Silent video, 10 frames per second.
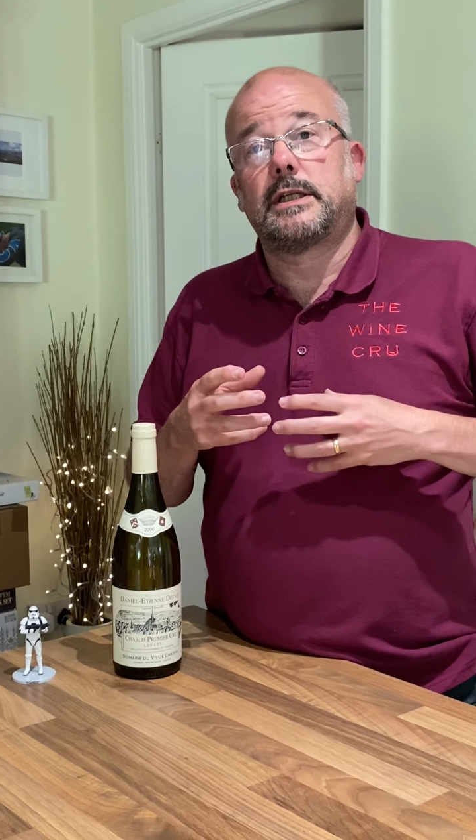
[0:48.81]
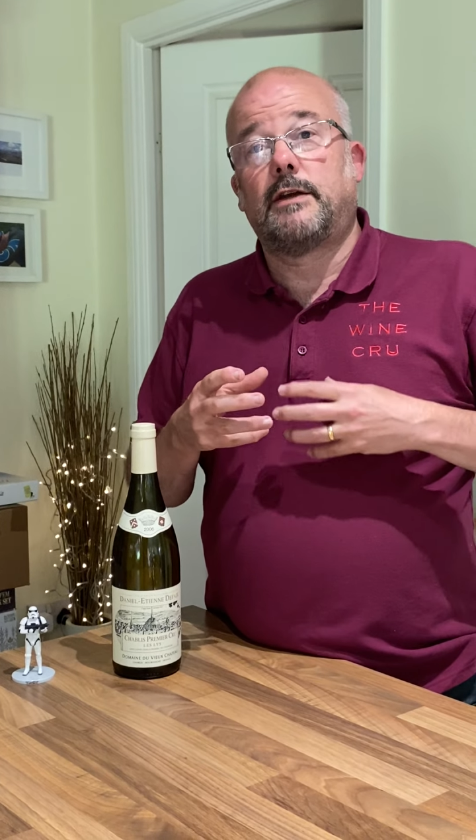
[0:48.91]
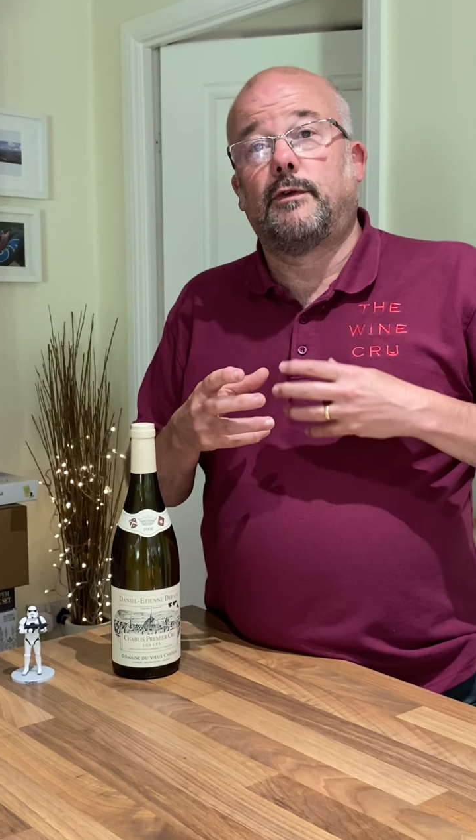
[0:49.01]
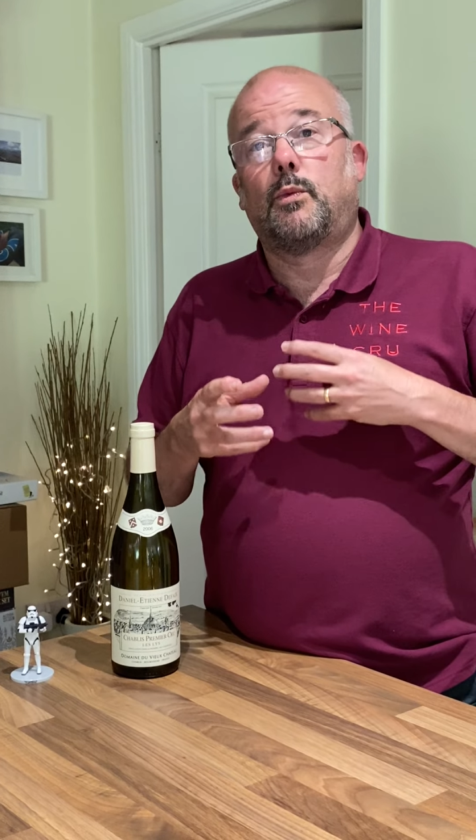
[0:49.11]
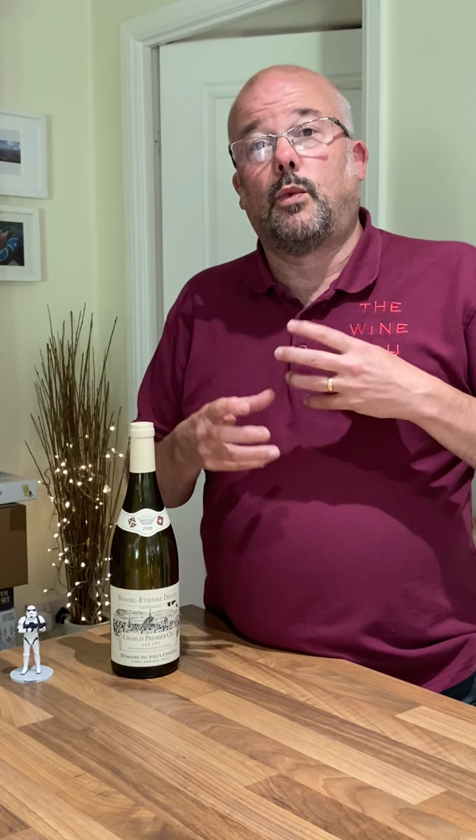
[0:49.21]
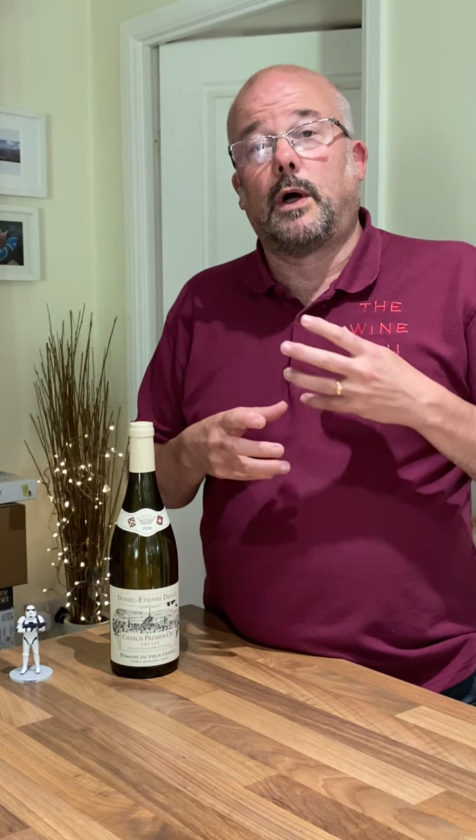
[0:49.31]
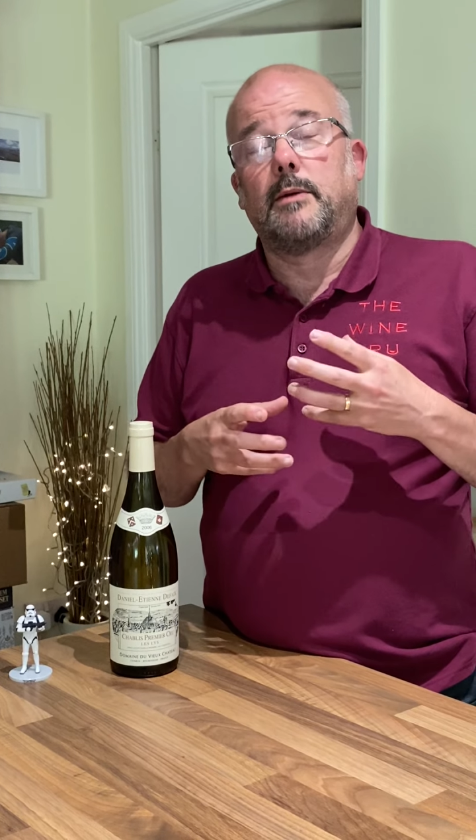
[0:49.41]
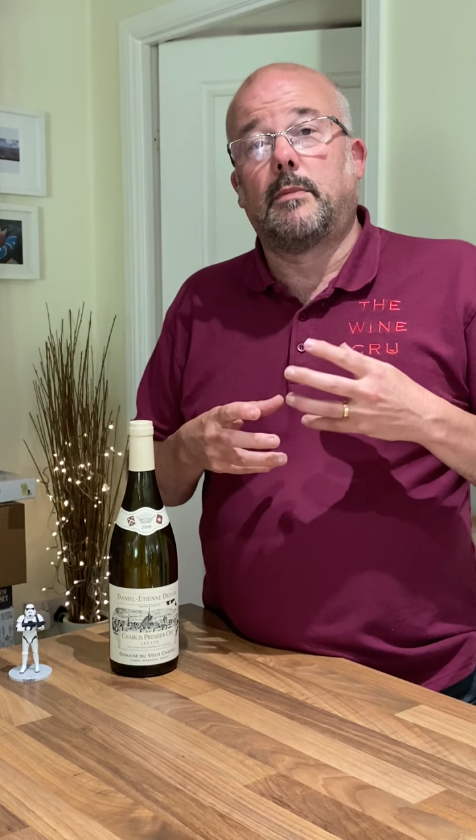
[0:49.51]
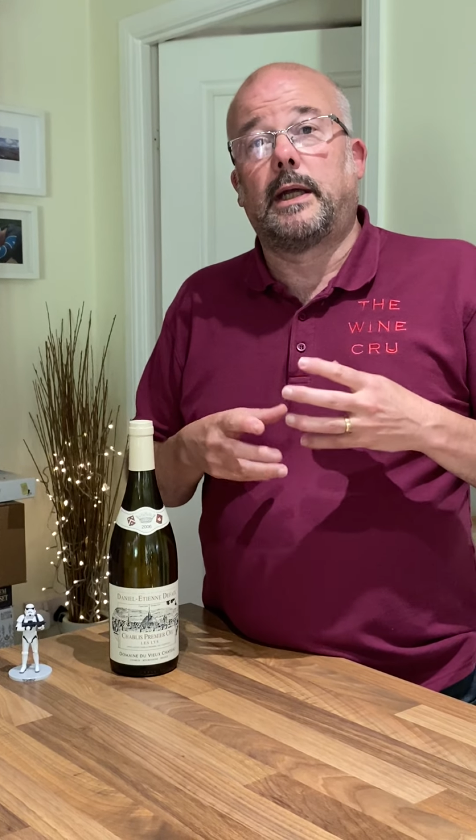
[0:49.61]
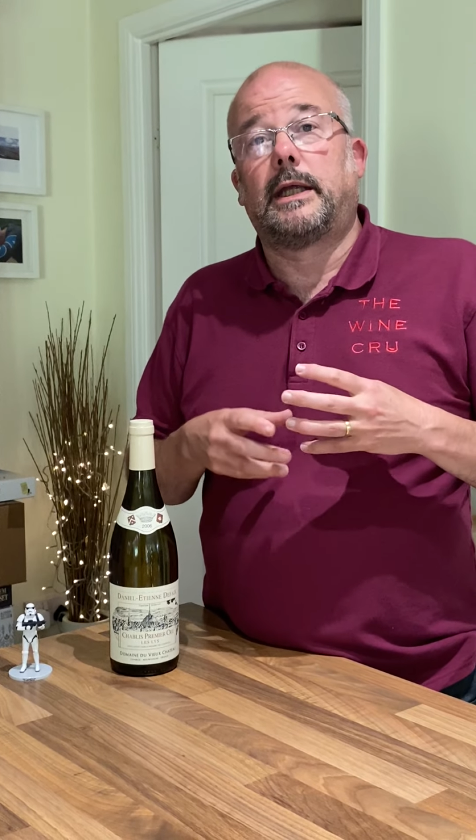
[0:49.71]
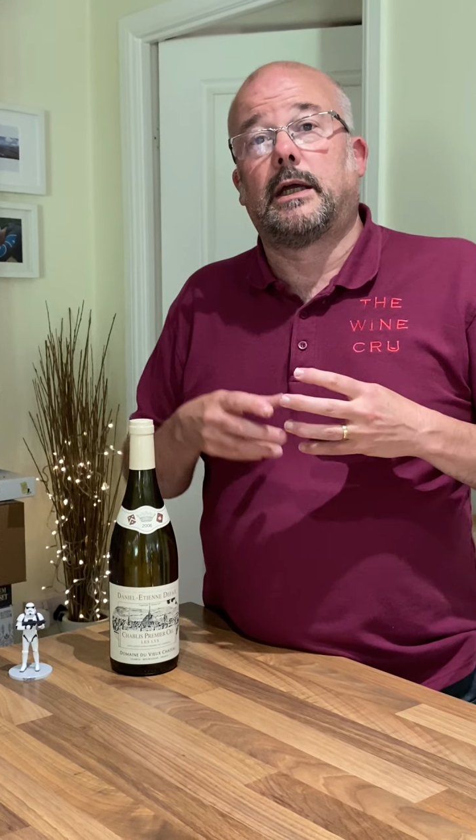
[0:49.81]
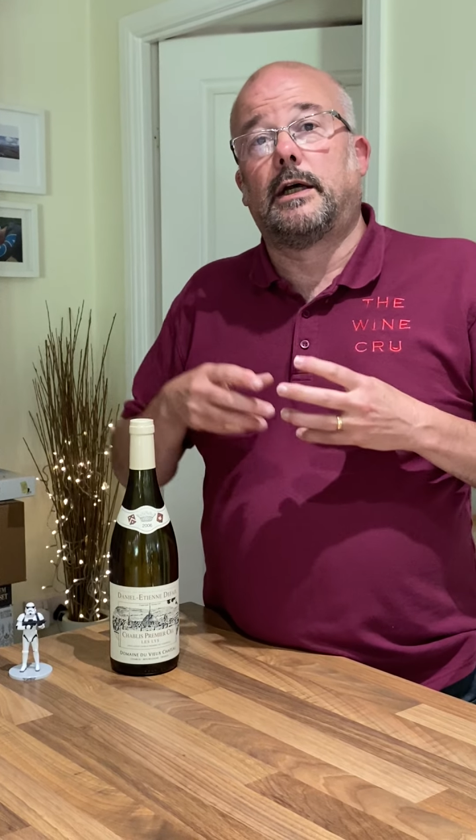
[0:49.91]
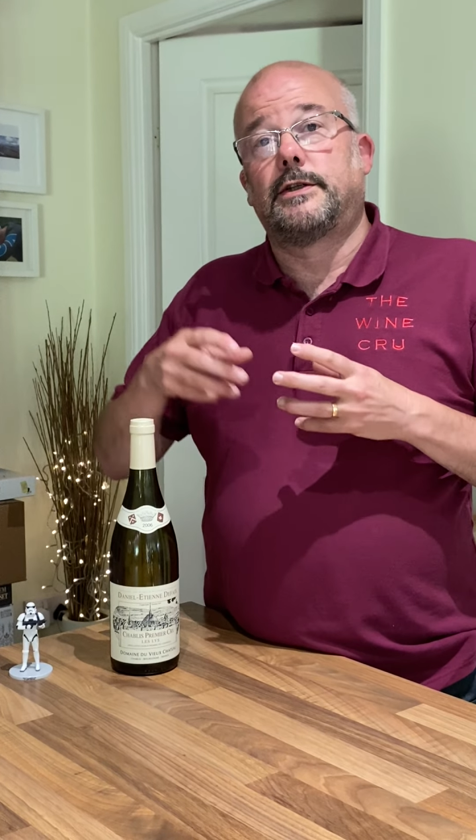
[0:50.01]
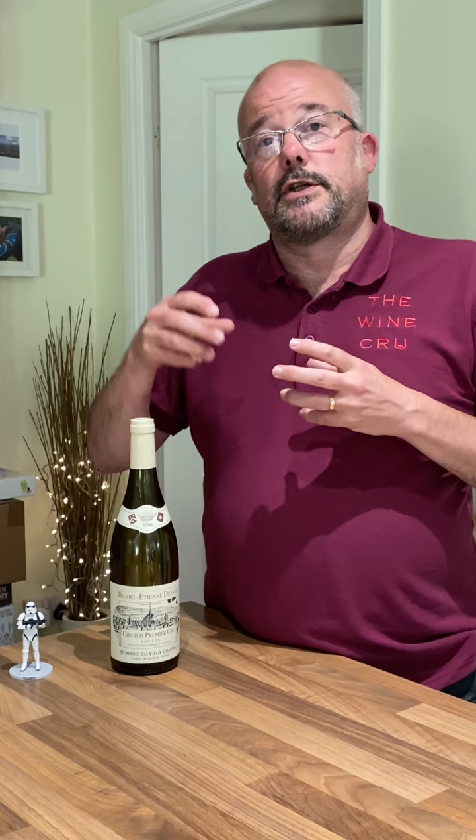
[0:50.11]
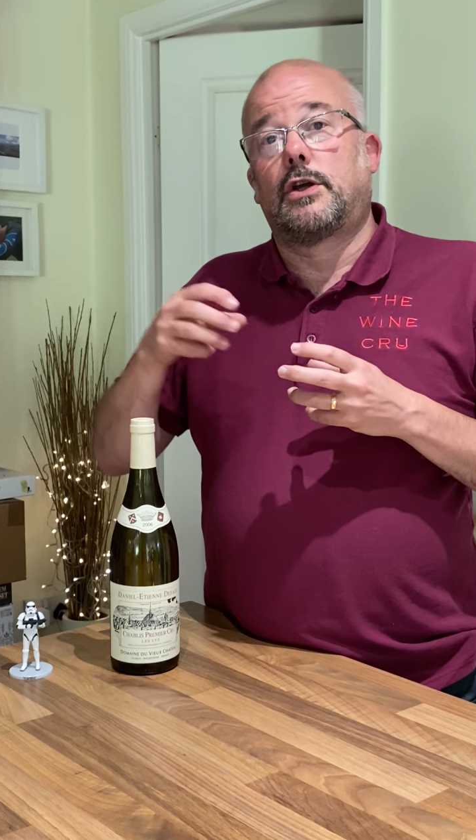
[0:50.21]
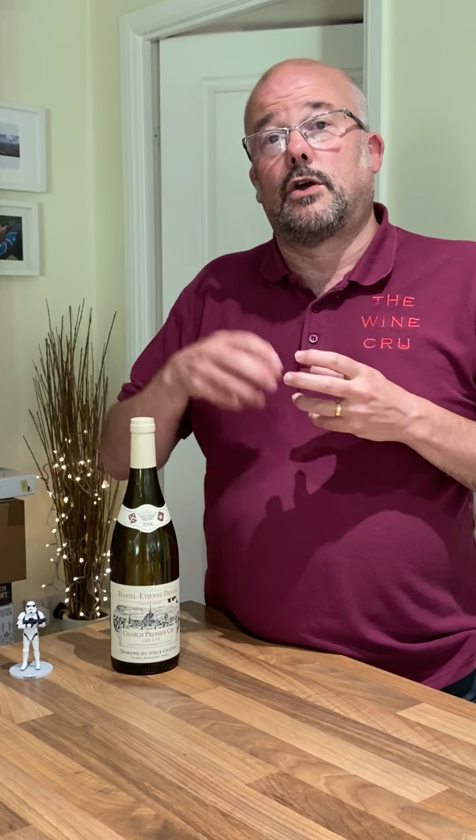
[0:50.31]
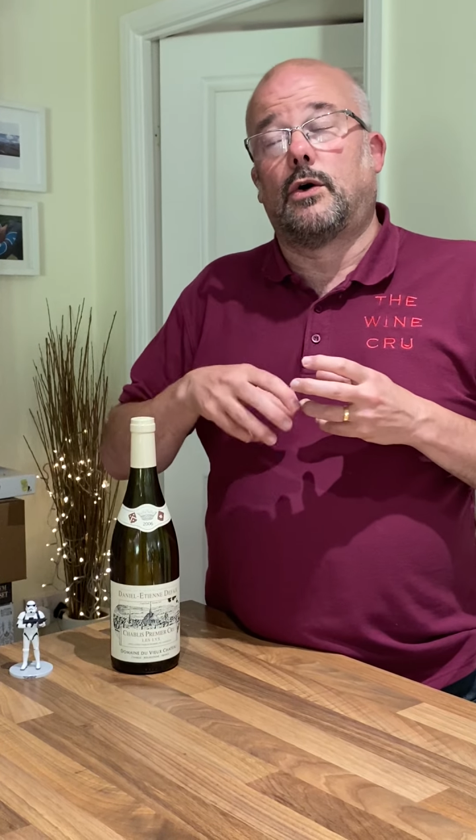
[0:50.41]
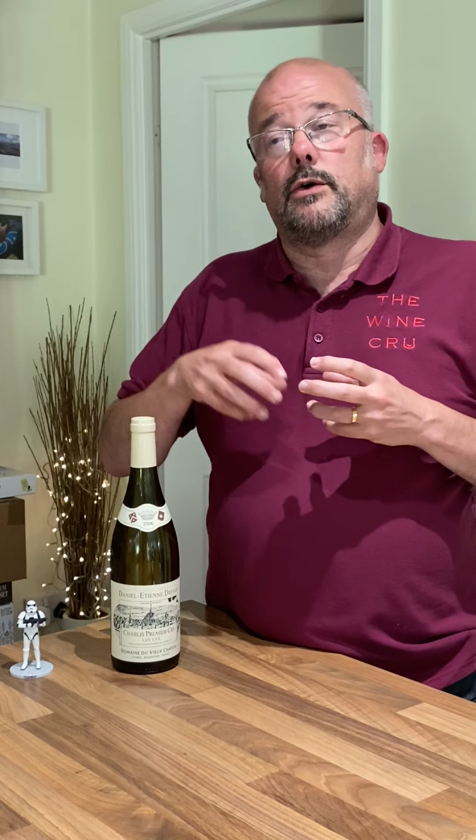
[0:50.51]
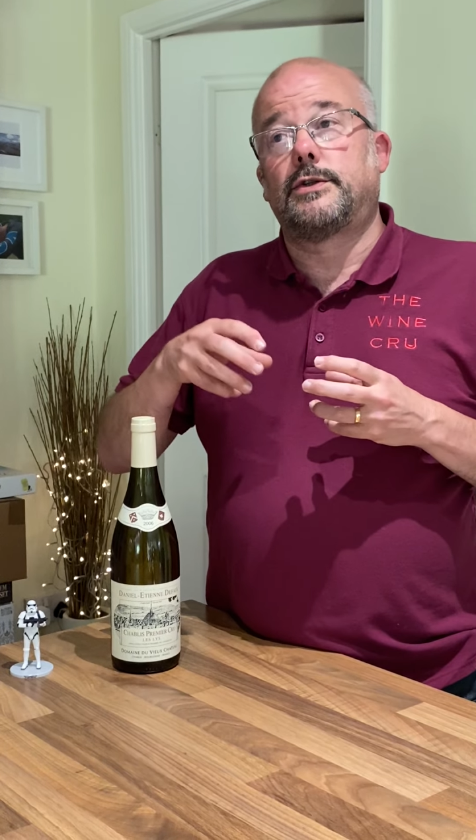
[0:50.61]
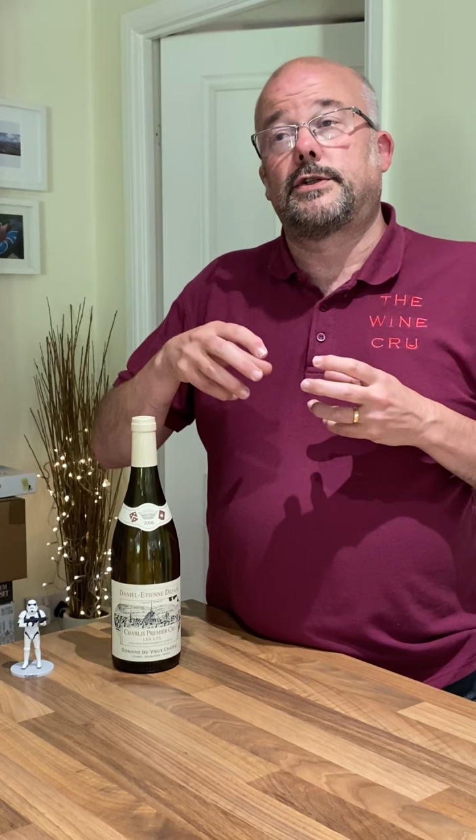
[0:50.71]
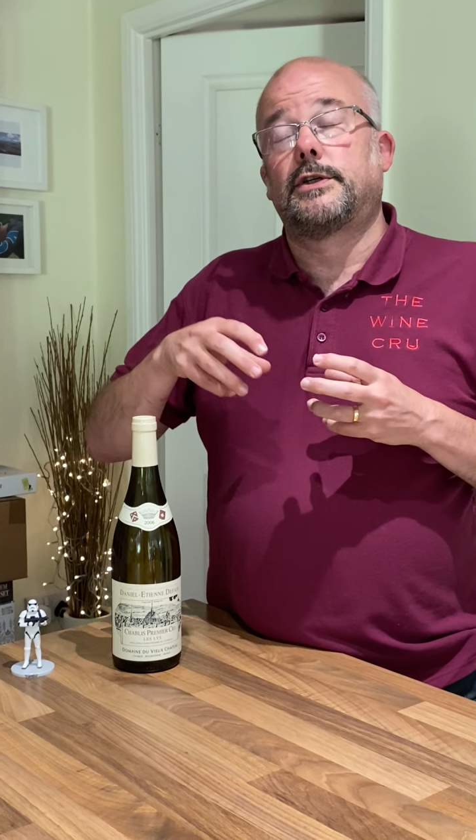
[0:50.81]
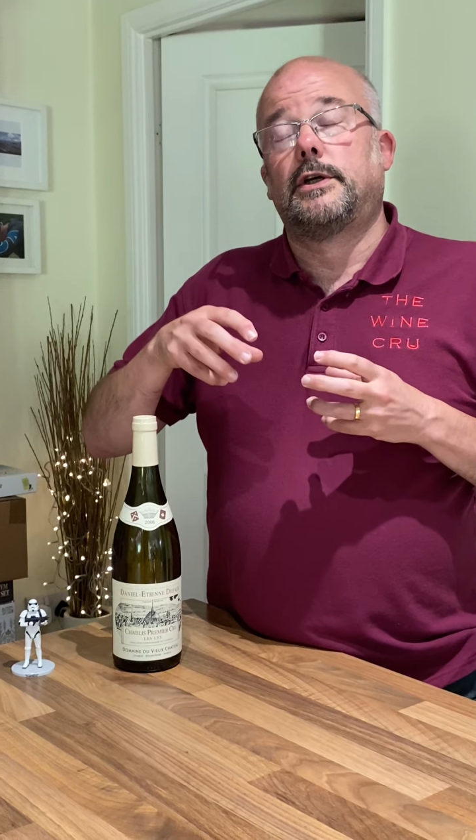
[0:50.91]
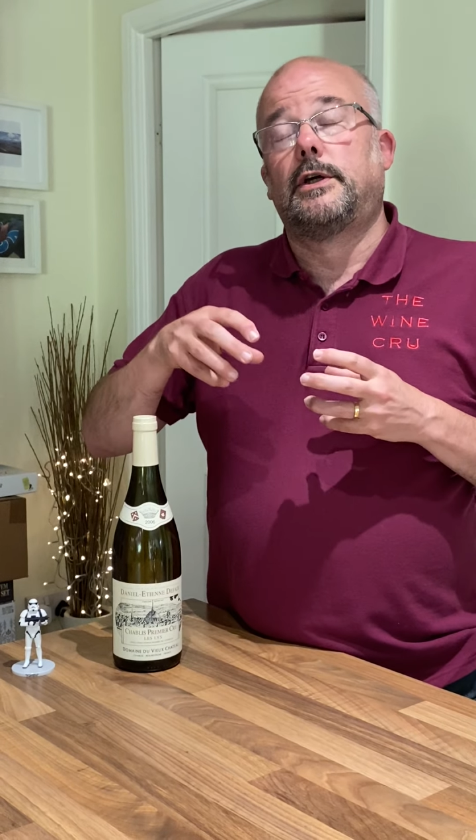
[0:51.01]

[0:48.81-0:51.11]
if a winemaker has got